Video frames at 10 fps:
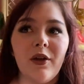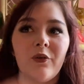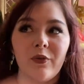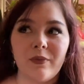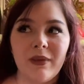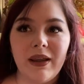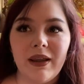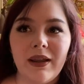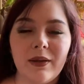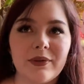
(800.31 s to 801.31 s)
For
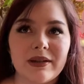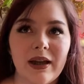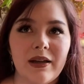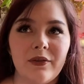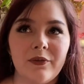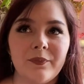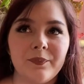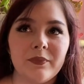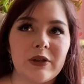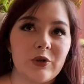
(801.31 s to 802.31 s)
me, it was kind
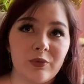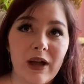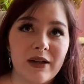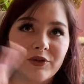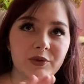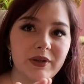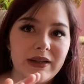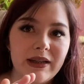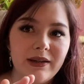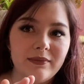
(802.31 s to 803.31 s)
of
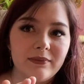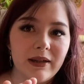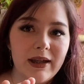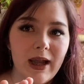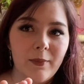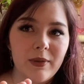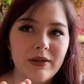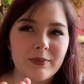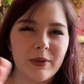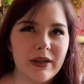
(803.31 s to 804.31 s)
gradually it
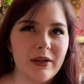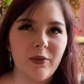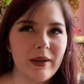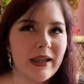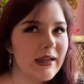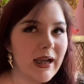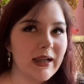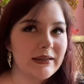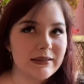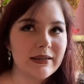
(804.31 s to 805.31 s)
happened, but in a way it
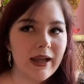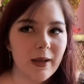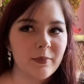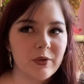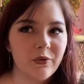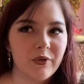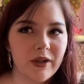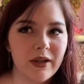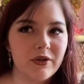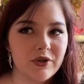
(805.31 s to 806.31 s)
kind of did happen
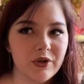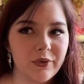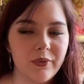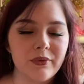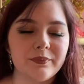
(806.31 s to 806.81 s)
overnight too.